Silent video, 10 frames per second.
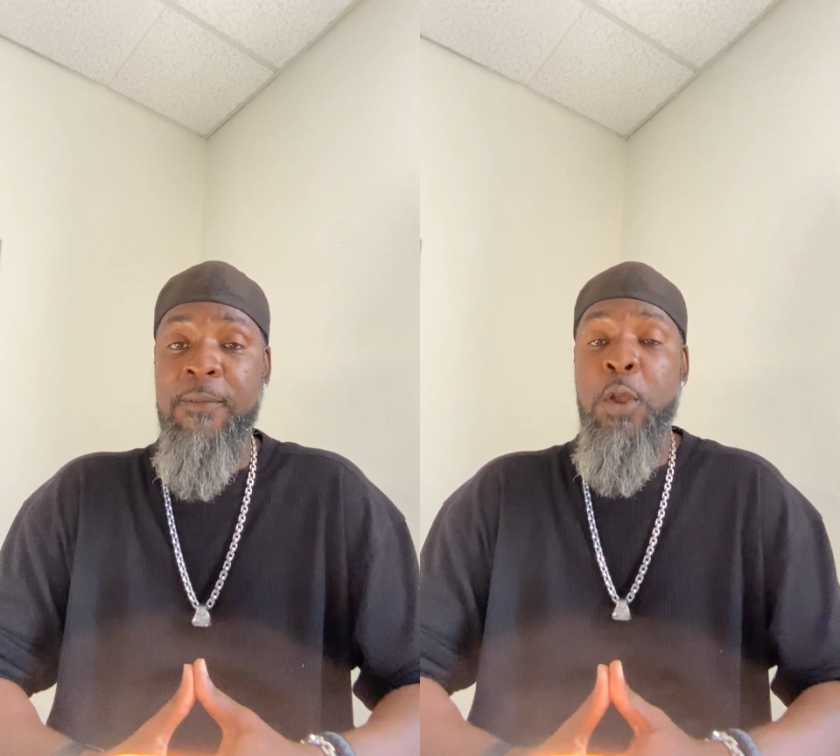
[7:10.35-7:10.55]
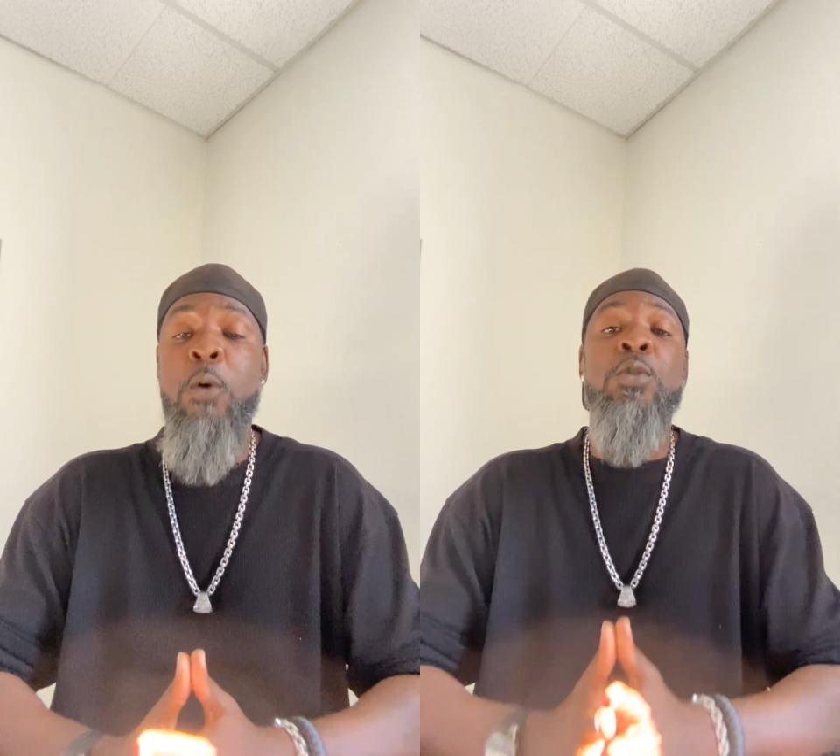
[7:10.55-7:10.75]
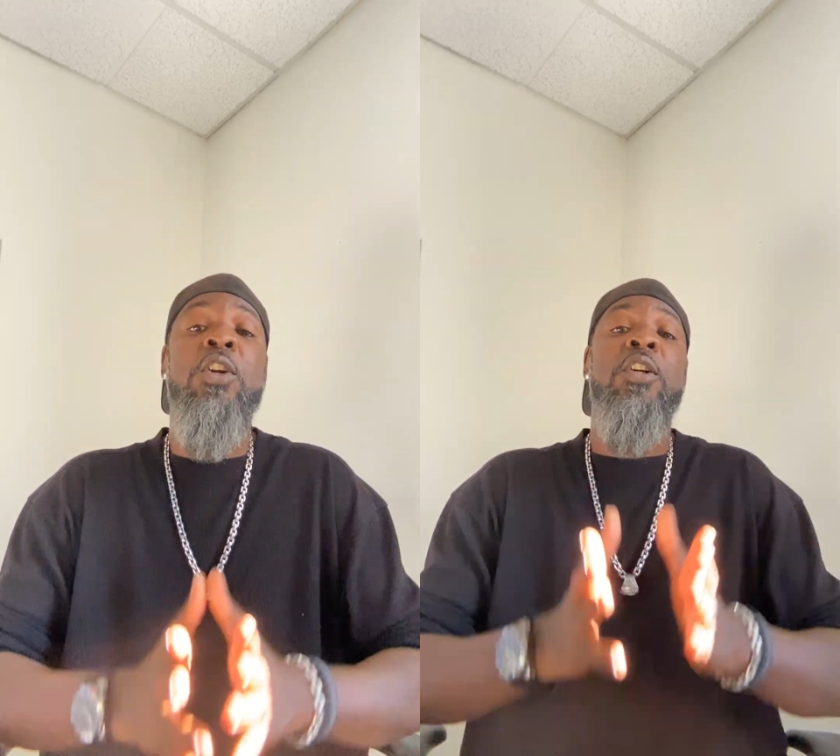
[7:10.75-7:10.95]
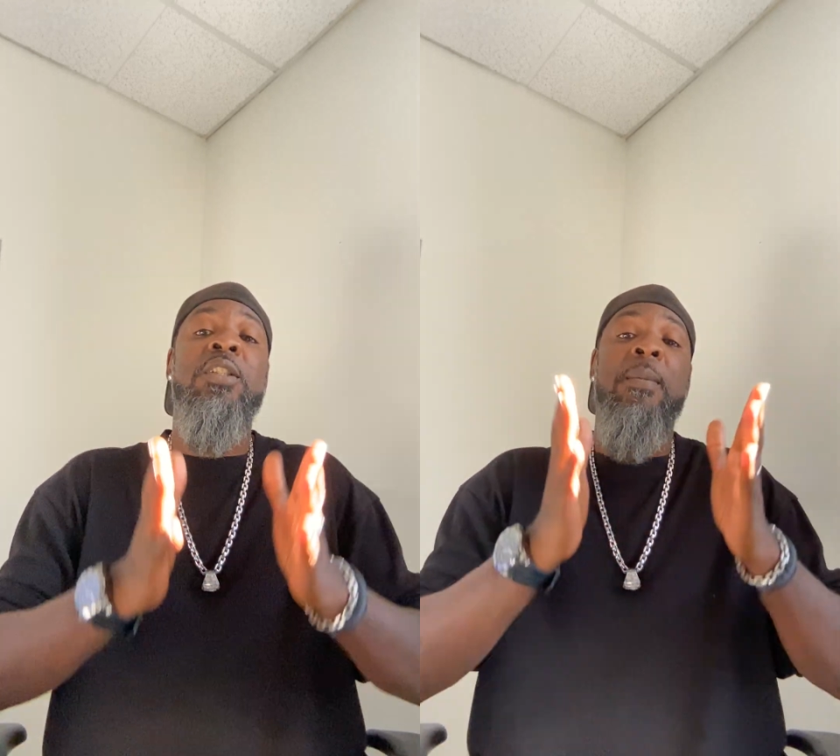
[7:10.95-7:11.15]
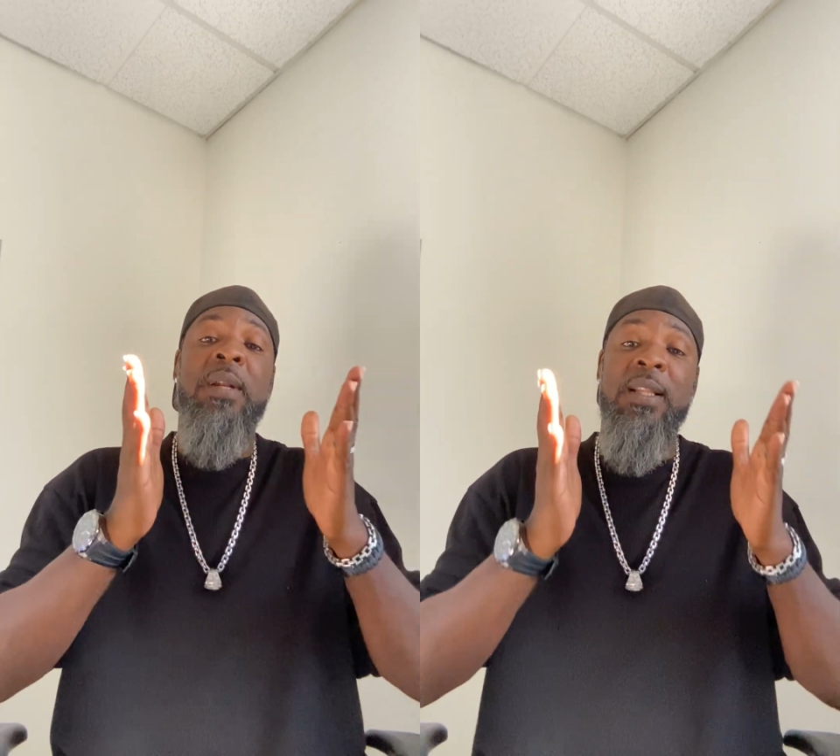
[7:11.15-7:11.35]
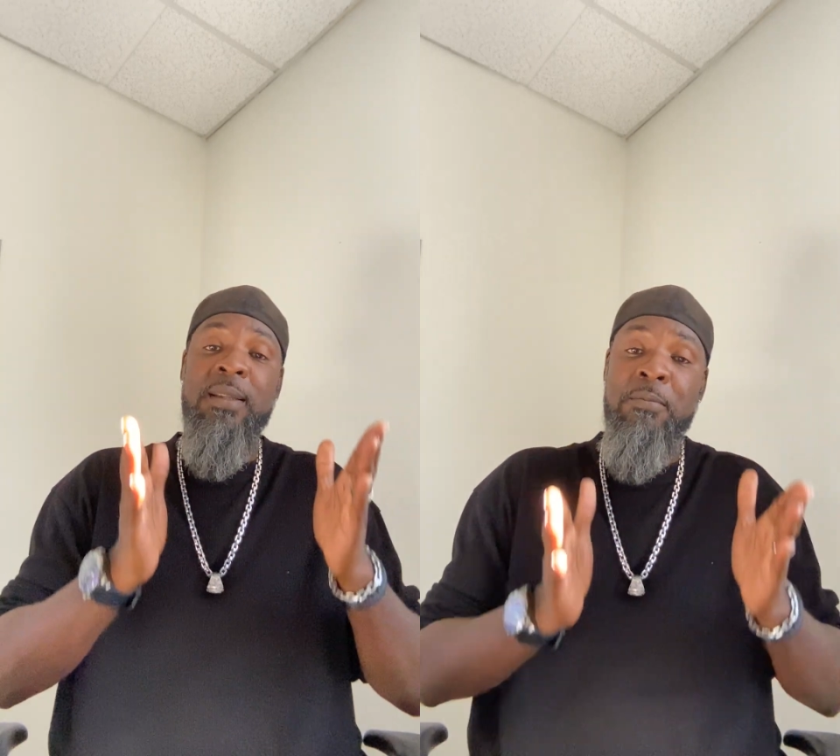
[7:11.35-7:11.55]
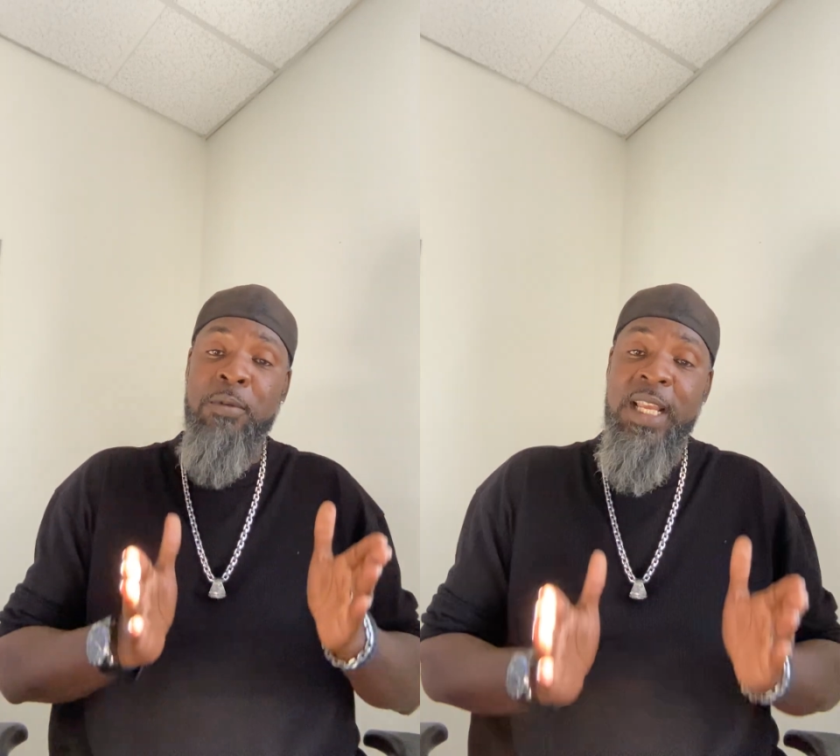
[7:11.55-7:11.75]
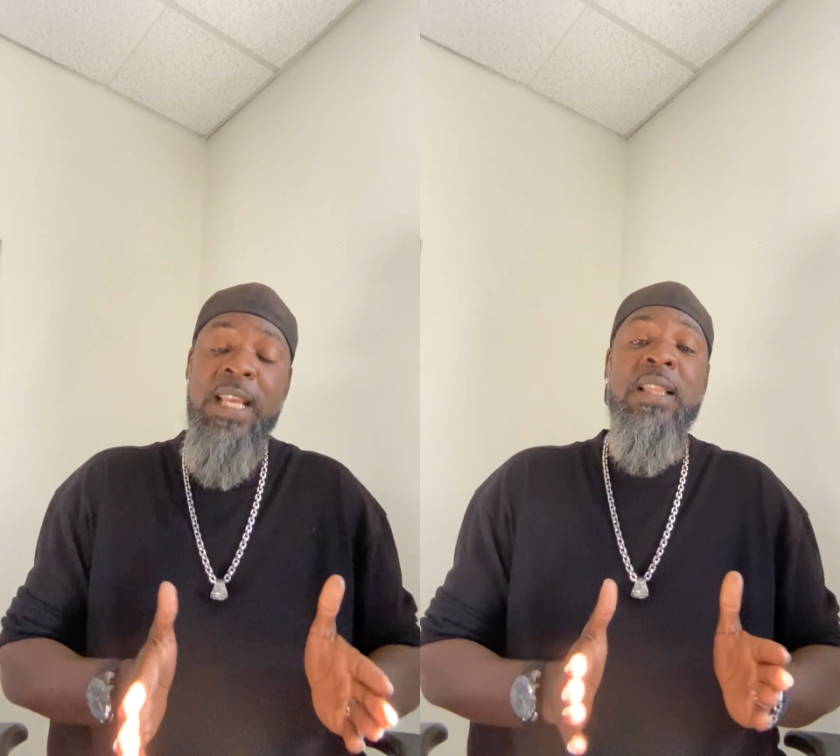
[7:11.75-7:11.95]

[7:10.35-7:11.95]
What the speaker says: Those are some of the key